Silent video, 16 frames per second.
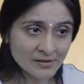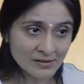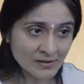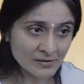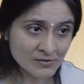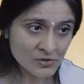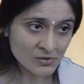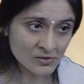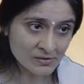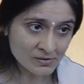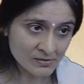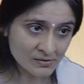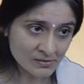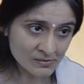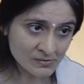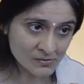It's
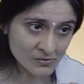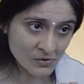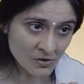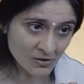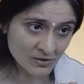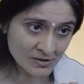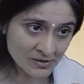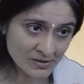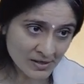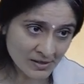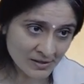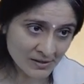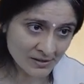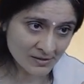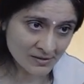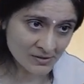not
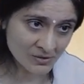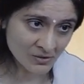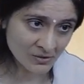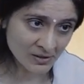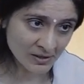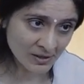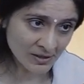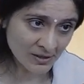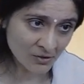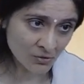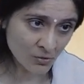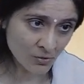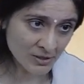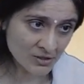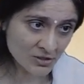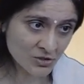that there is any
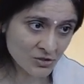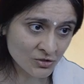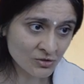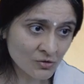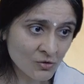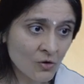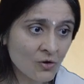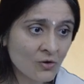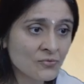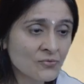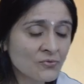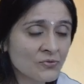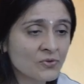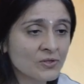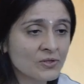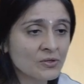question
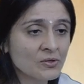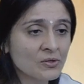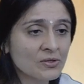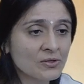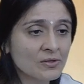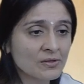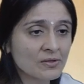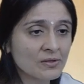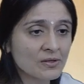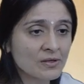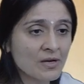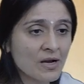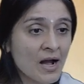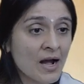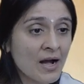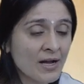of
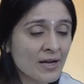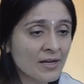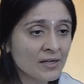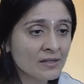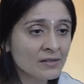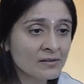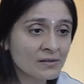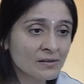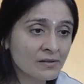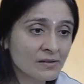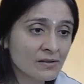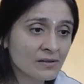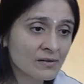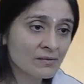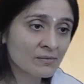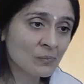I
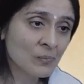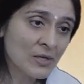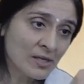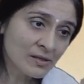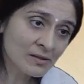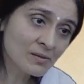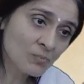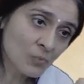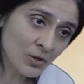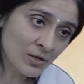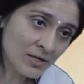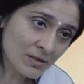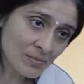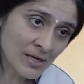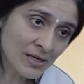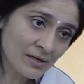being the
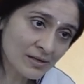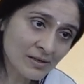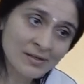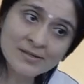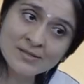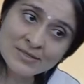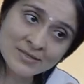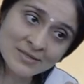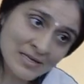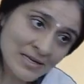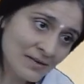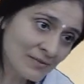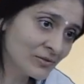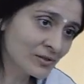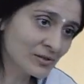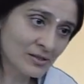body-mind. It is
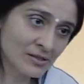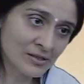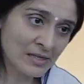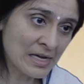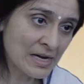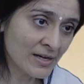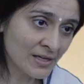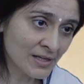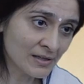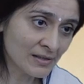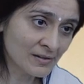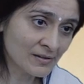never the I.